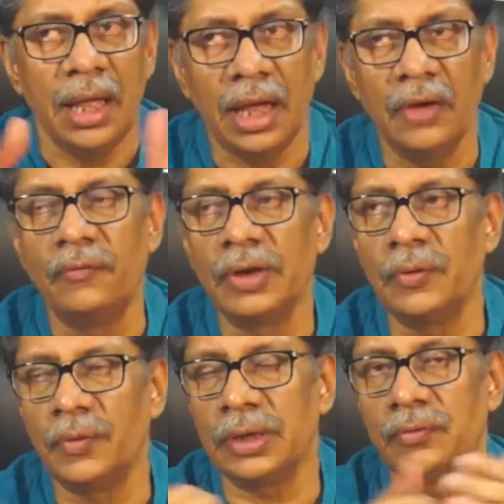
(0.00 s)

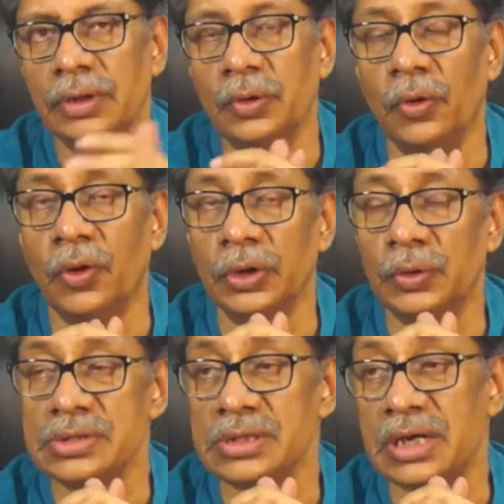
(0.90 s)
Everyone will go on
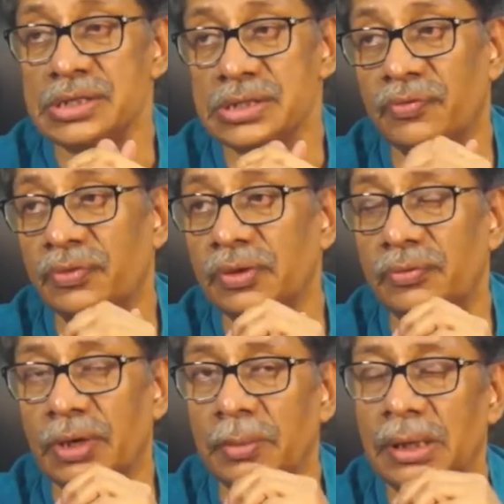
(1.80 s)
to start suffering
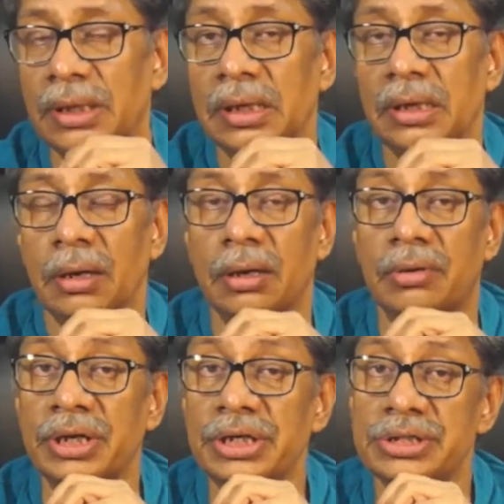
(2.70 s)
from a
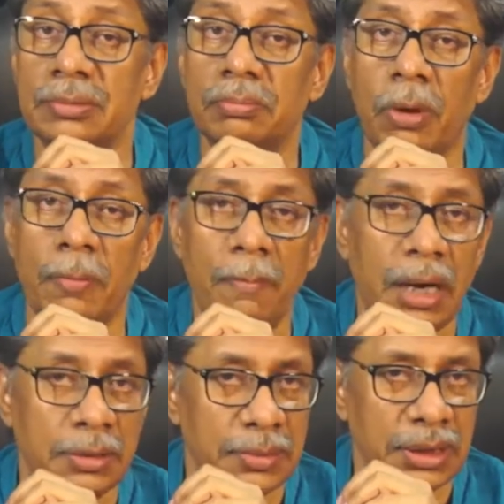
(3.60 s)
radiation
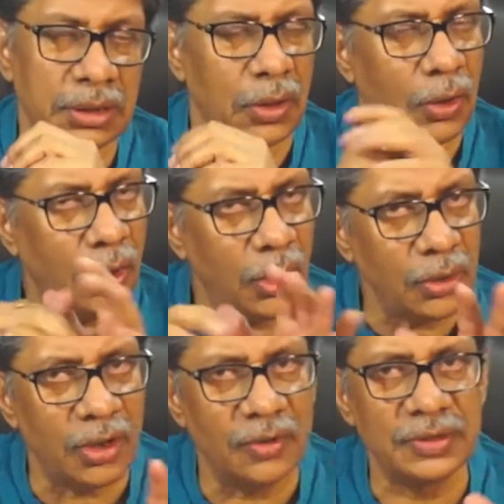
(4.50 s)
bombardment. All
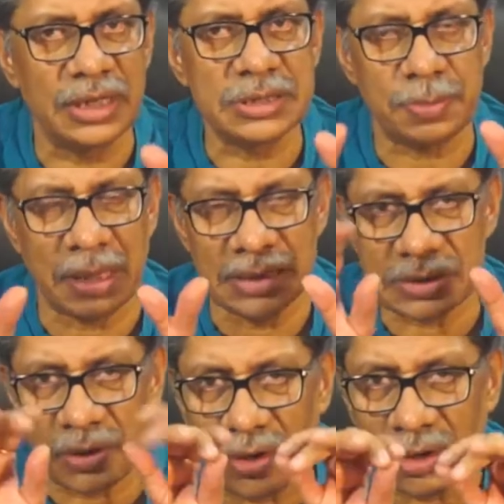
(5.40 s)
of these
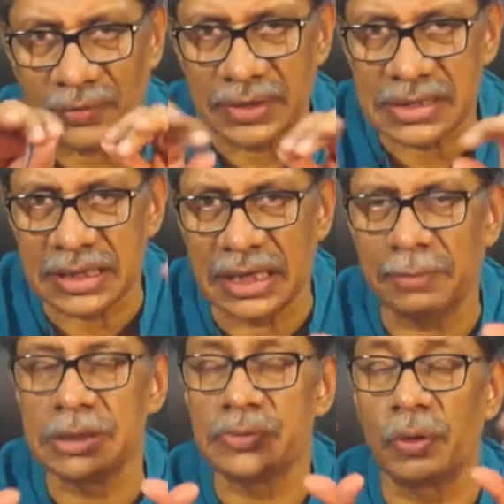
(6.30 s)
plants, all of these
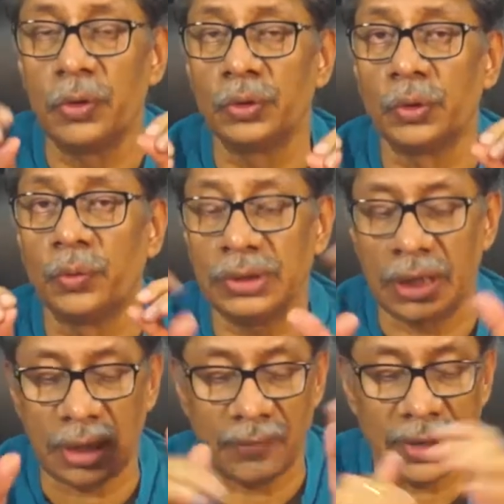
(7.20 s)
animals will go on to
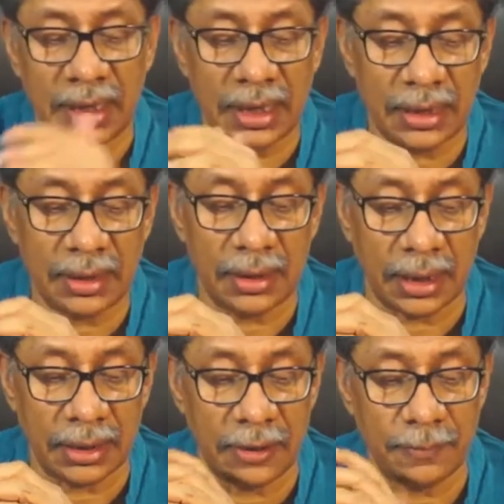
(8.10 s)
wither away and
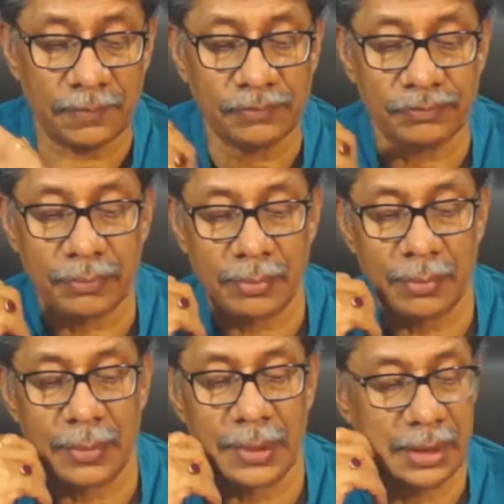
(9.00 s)
die.
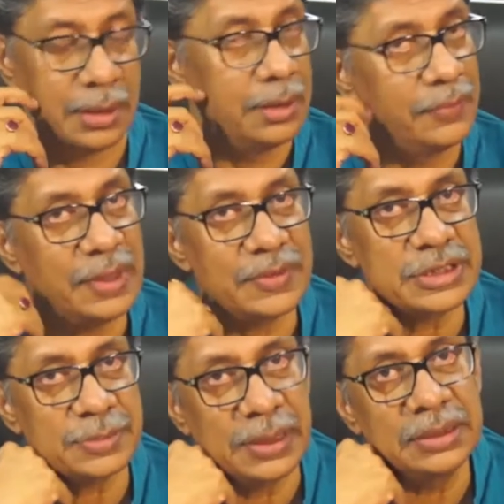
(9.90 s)
We have
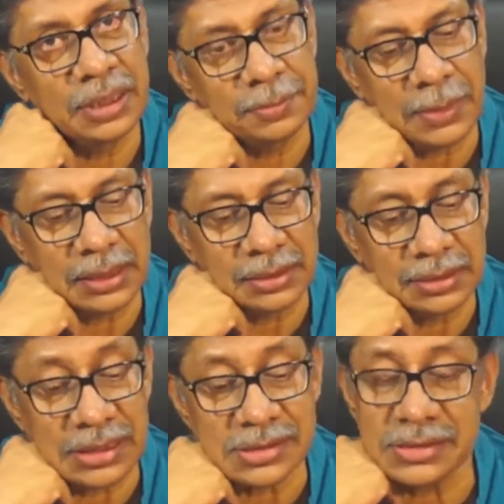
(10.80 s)
explained that part.
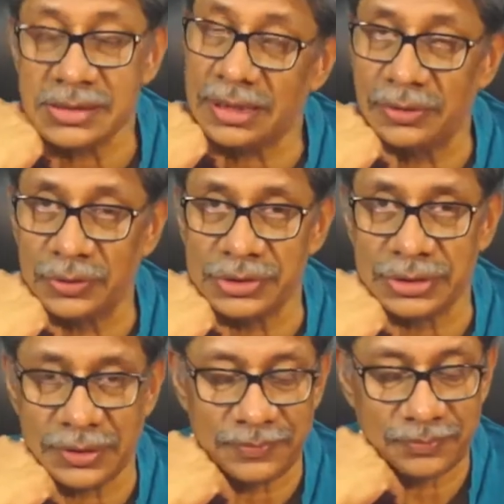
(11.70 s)
That's the second question.